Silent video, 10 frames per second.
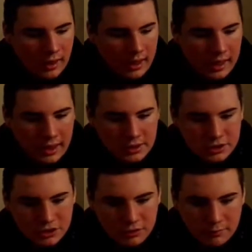and
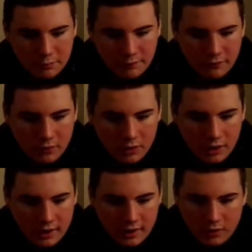shoot it before
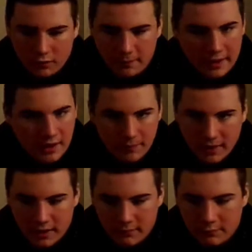it goes back up
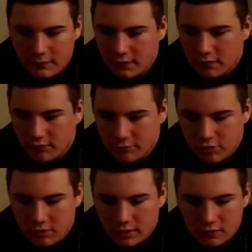again and prevents us from
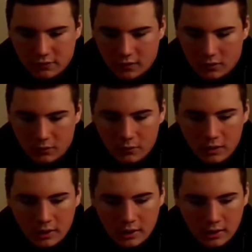shooting. So,
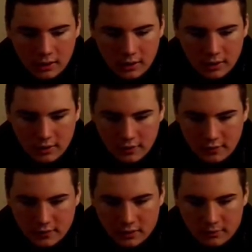because
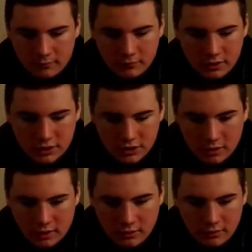in the
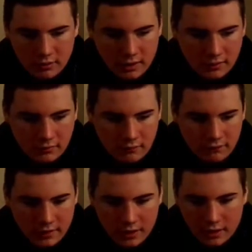shooting in
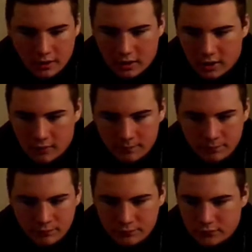Fear,
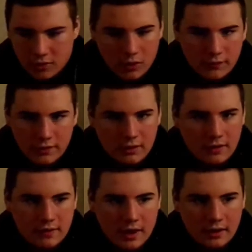COVID is
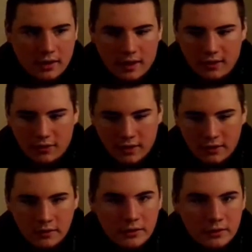not a thing.
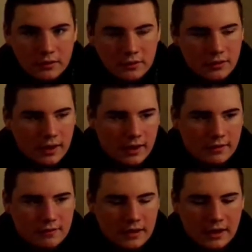
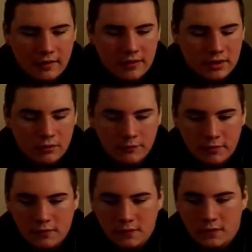It's not in that universe.